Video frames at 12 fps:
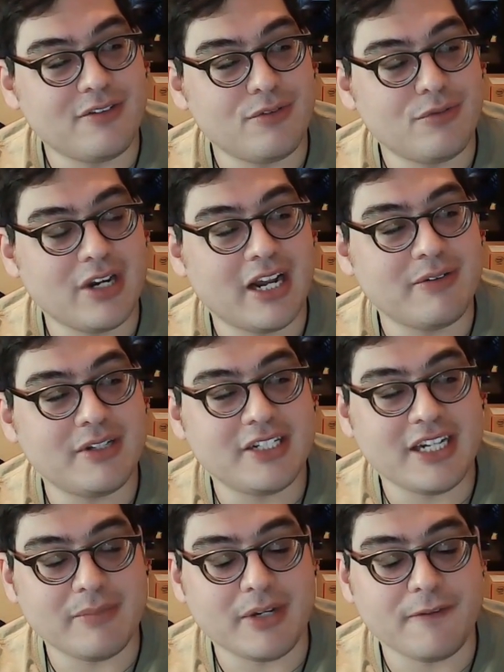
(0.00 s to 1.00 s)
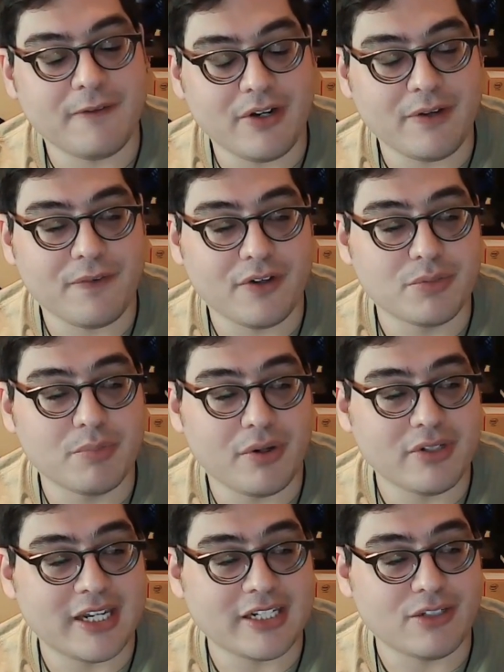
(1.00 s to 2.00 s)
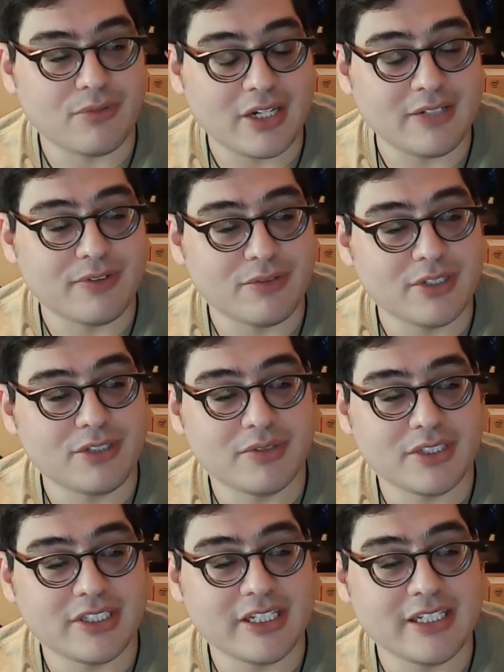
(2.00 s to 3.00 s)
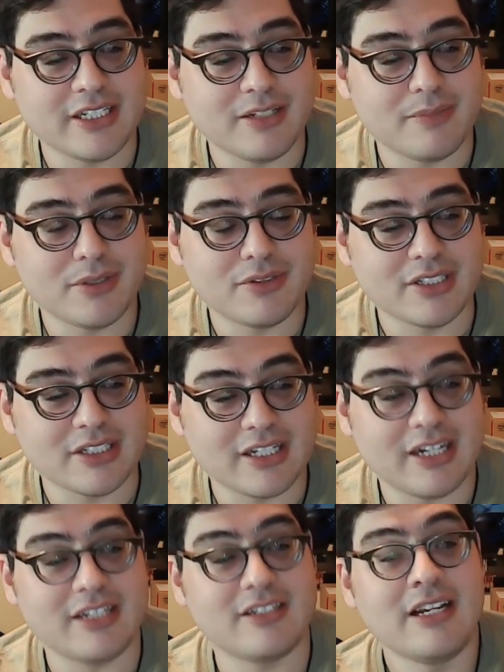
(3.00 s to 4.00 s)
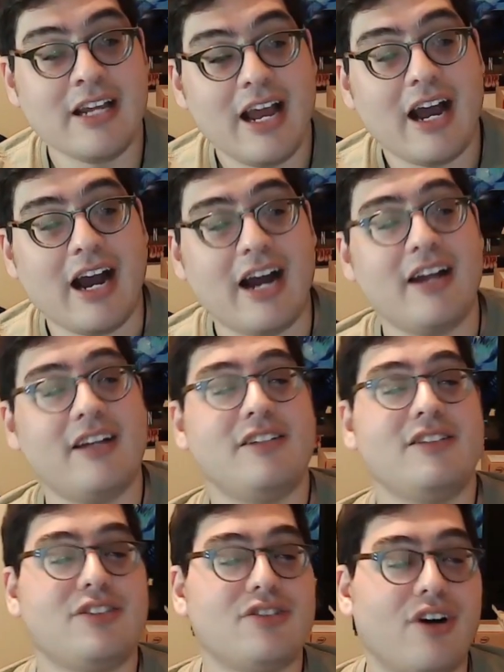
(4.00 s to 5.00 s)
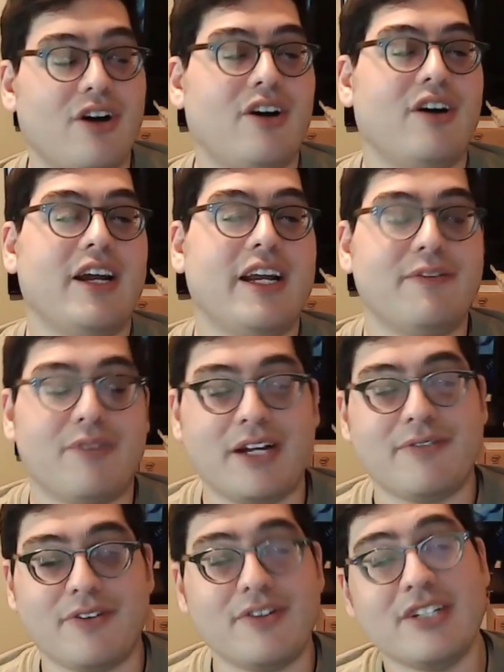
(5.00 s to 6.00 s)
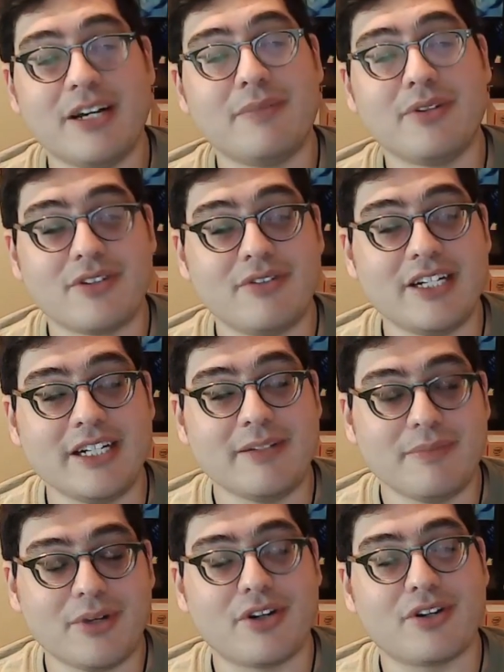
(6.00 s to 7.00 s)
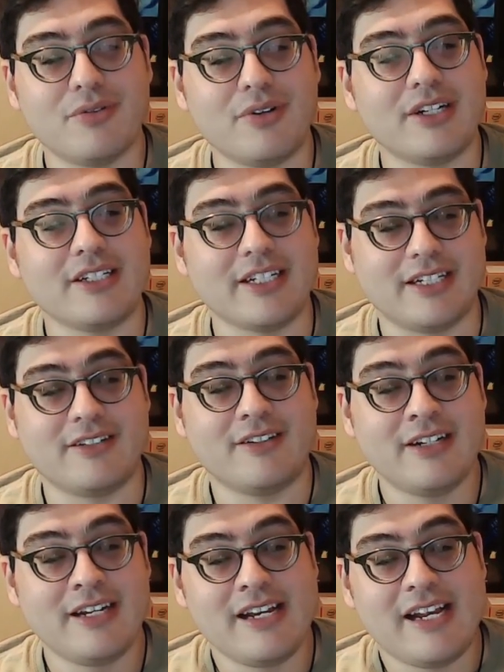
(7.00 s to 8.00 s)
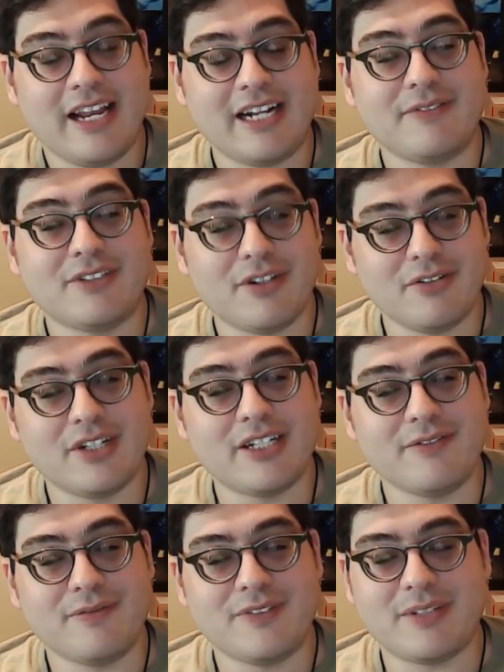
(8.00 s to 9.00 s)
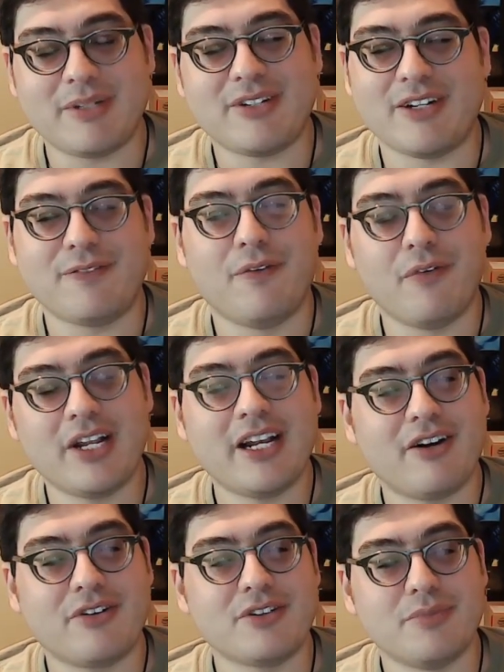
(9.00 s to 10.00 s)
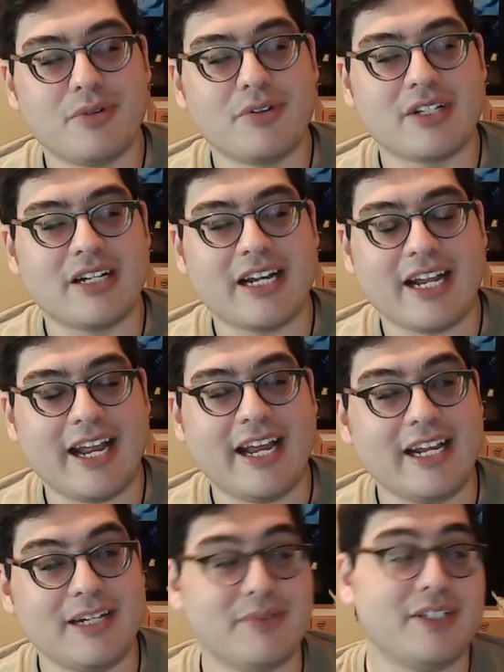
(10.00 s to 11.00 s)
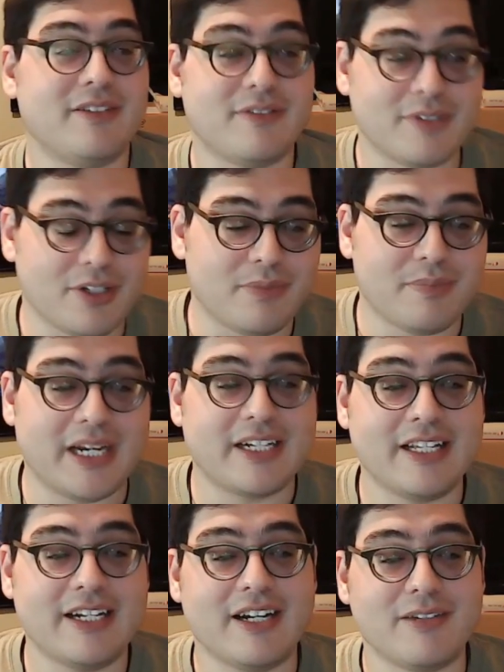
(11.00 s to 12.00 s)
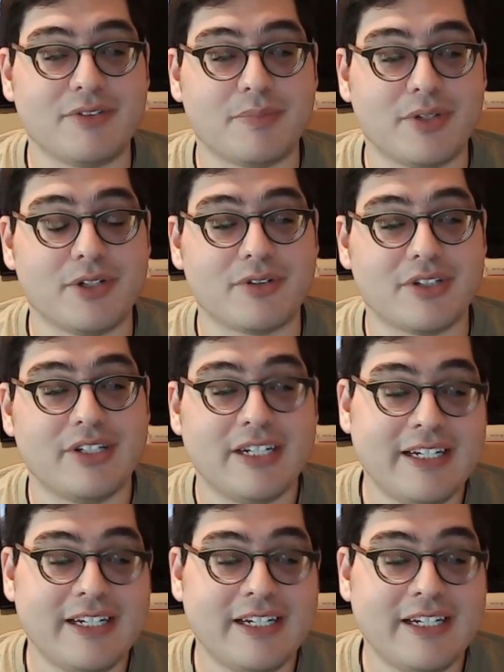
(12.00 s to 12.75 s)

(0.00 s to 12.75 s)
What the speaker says: when I went to get my very first bolt action rifle, which was the Mosin Nagant, I saw a Rifle No. 3 Mk.1 there, and it was only something like $40 more than I had, but, well, back then I was broke,